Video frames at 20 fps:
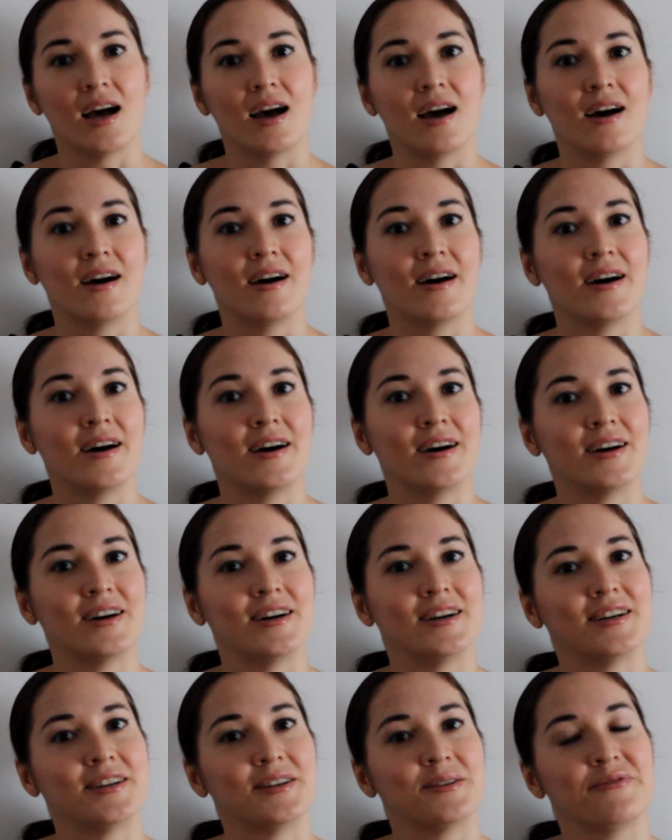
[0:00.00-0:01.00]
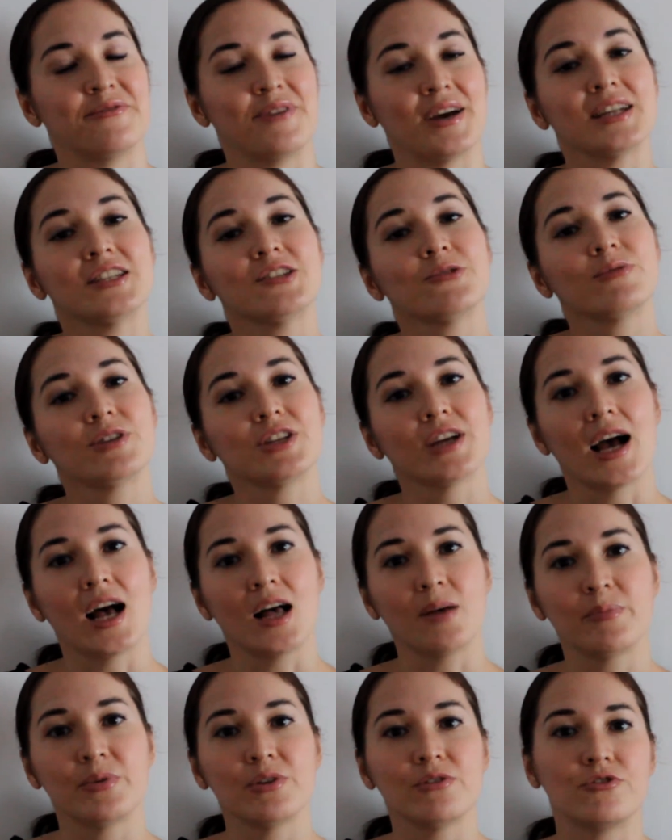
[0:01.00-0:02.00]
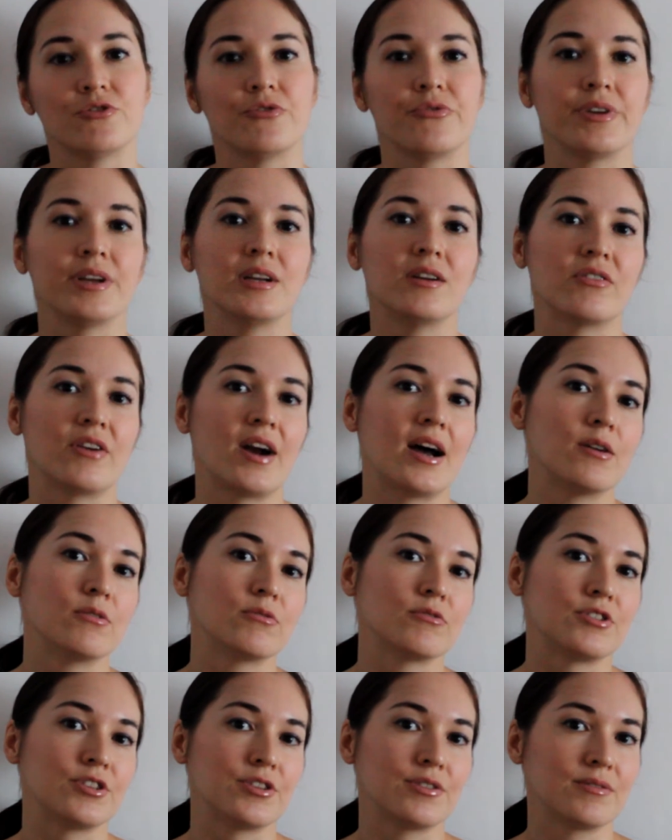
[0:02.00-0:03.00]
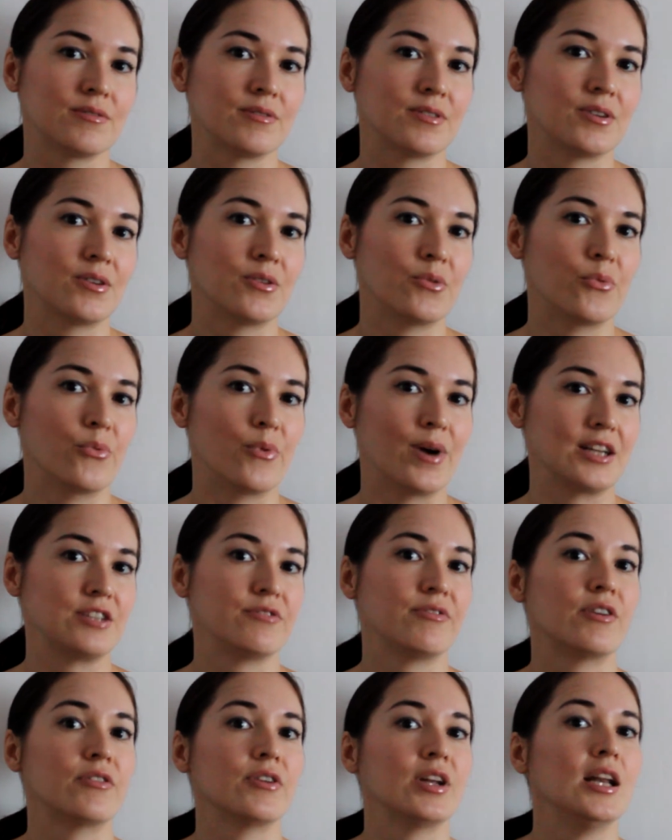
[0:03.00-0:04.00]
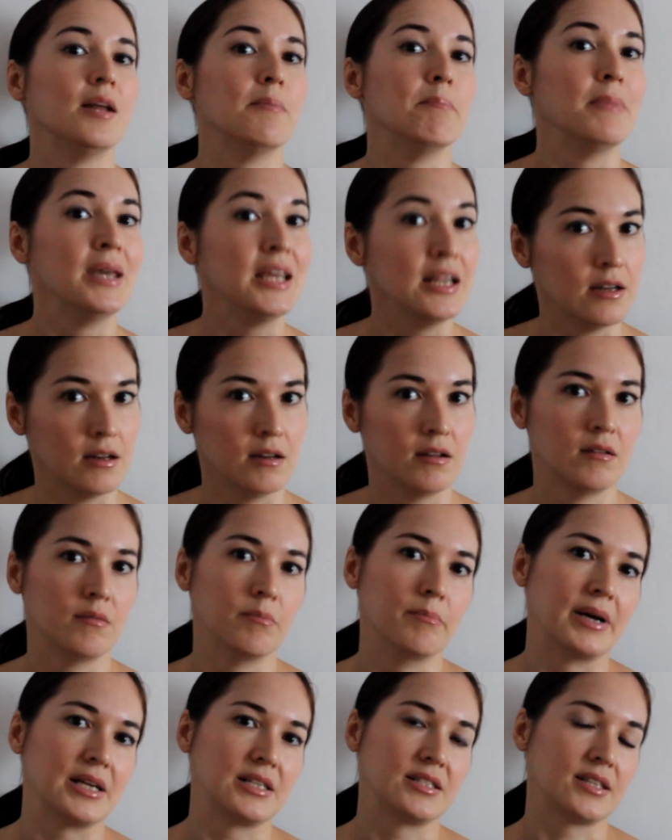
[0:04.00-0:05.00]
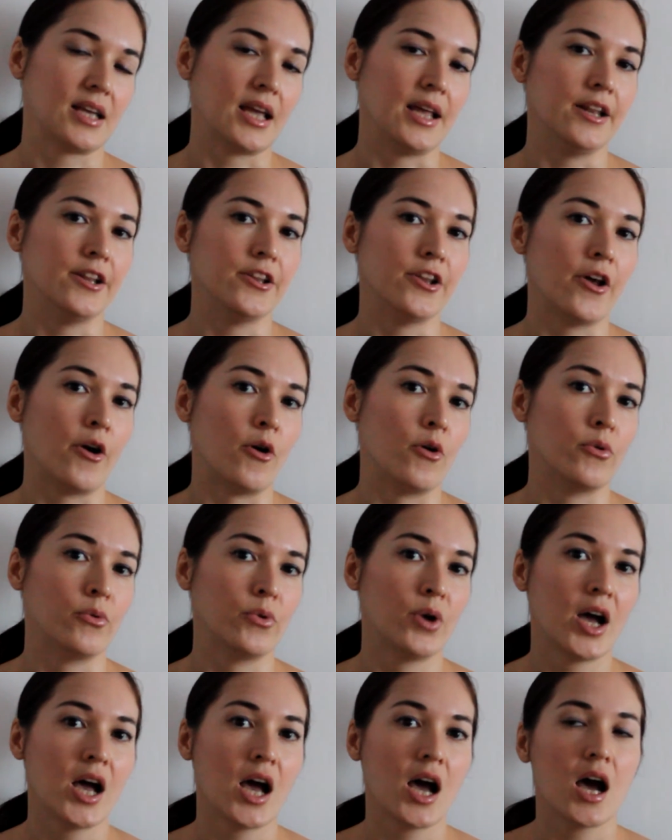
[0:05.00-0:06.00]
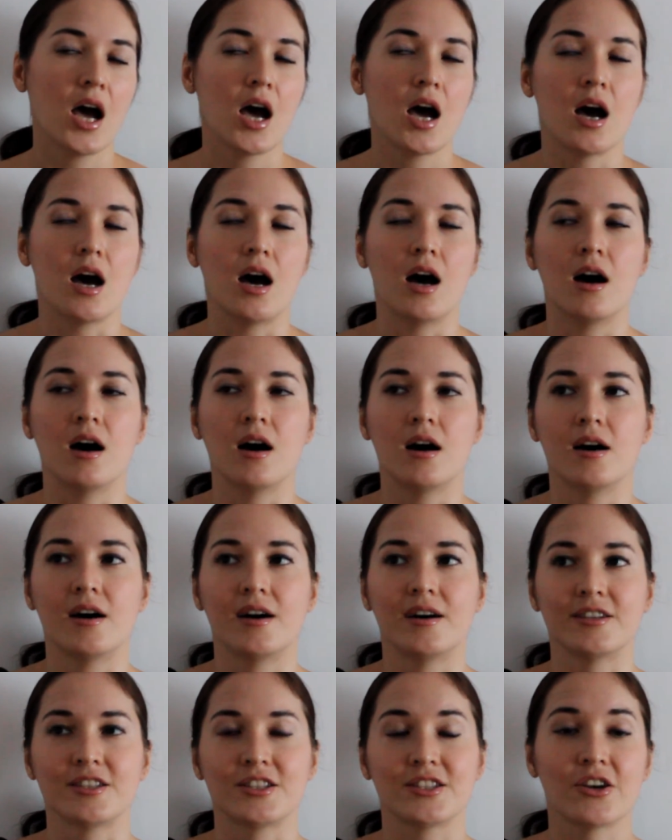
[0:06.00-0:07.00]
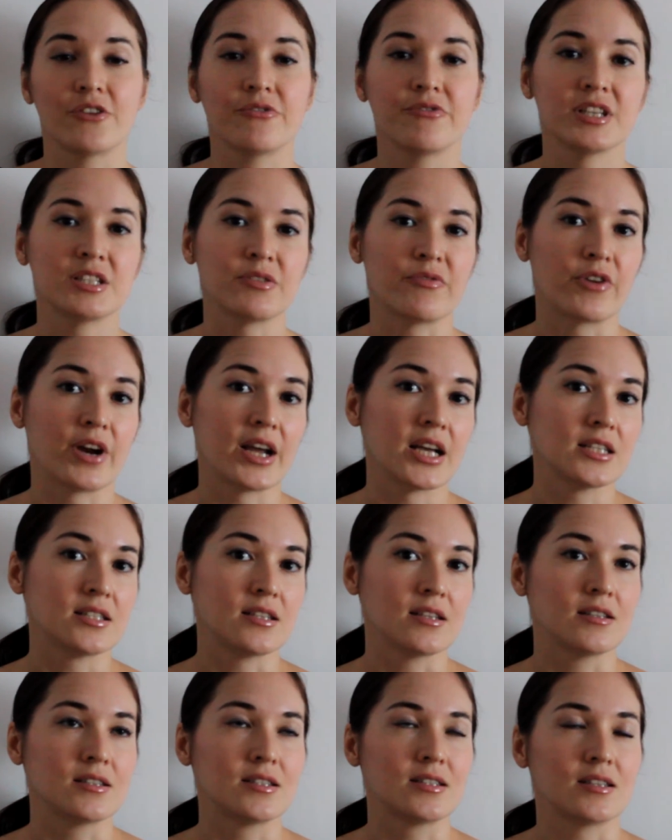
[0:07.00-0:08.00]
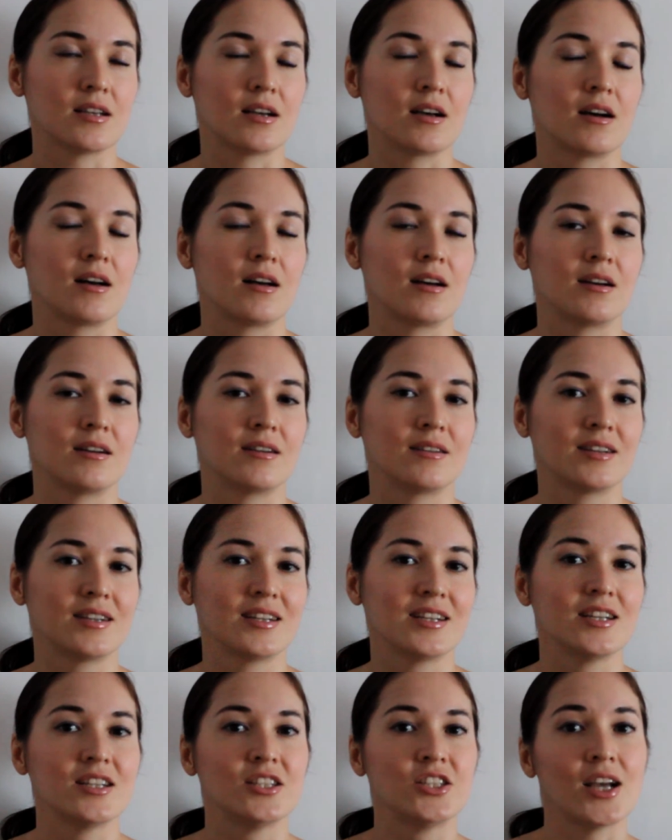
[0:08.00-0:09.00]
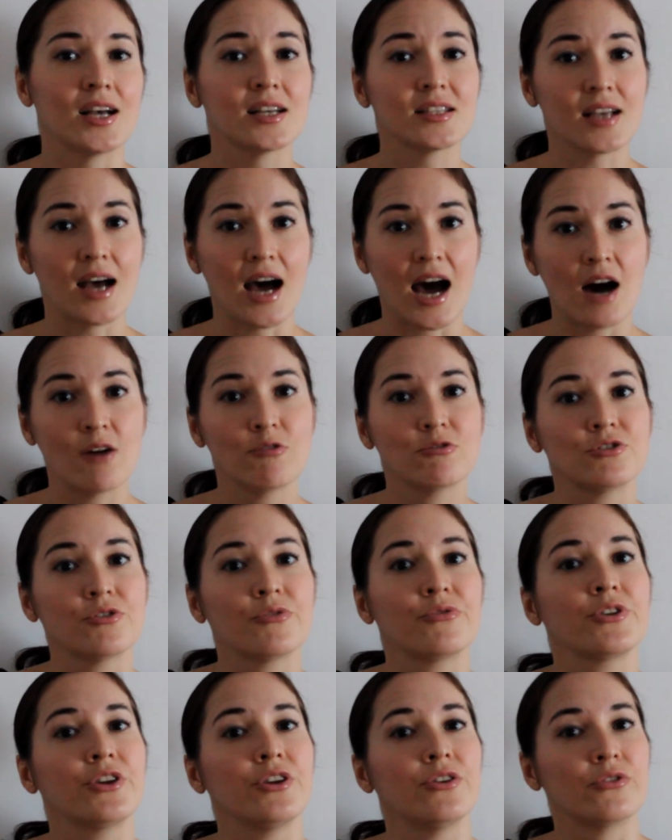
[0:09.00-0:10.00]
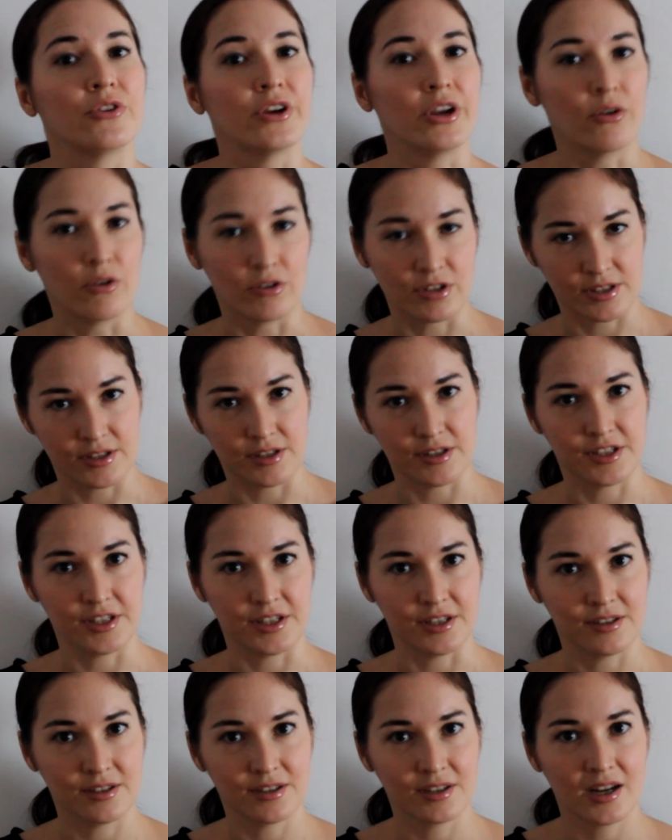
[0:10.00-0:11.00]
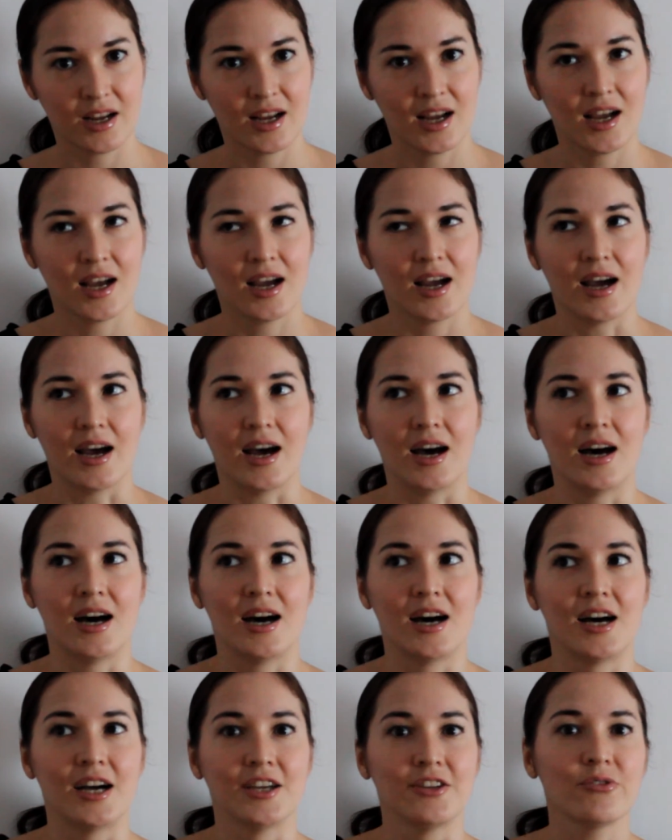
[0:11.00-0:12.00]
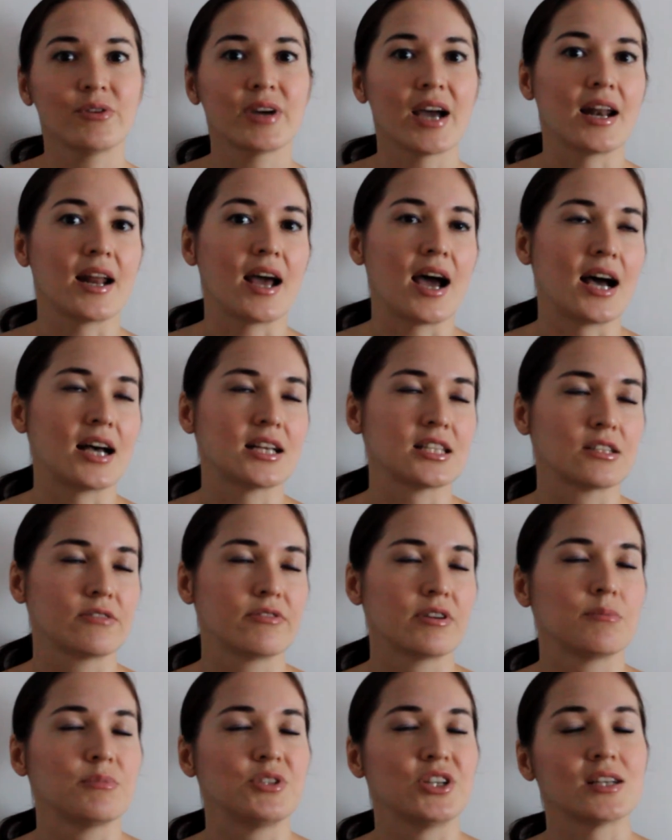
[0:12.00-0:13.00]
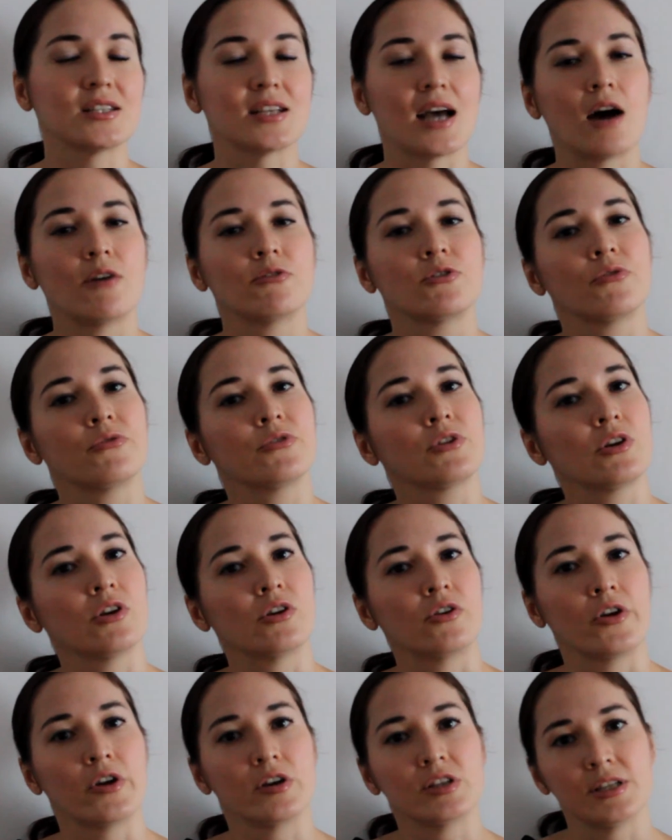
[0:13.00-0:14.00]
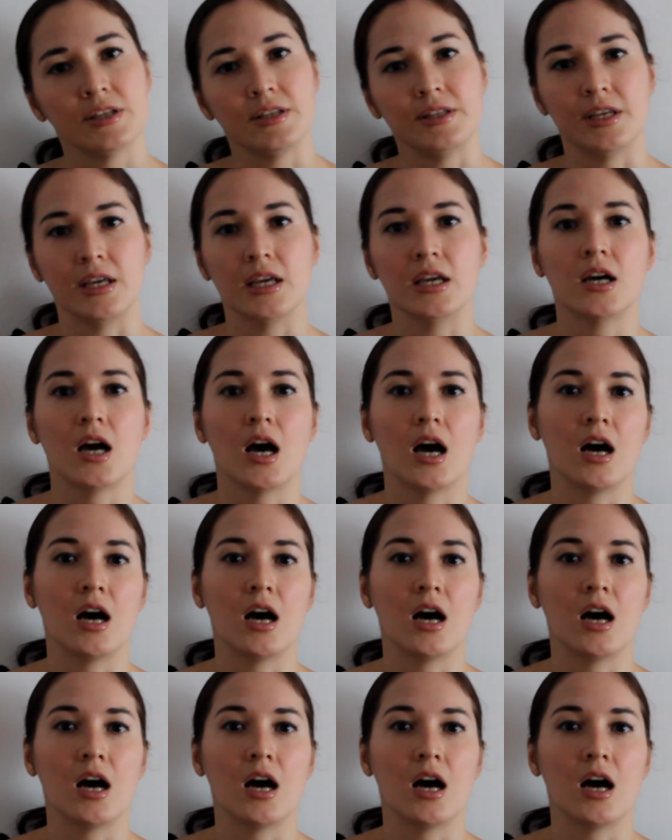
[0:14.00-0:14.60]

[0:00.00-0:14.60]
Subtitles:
that would help you to figure out what they really mean by saying no. So this phrase is just out of curiosity. You can ask them just out of curiosity,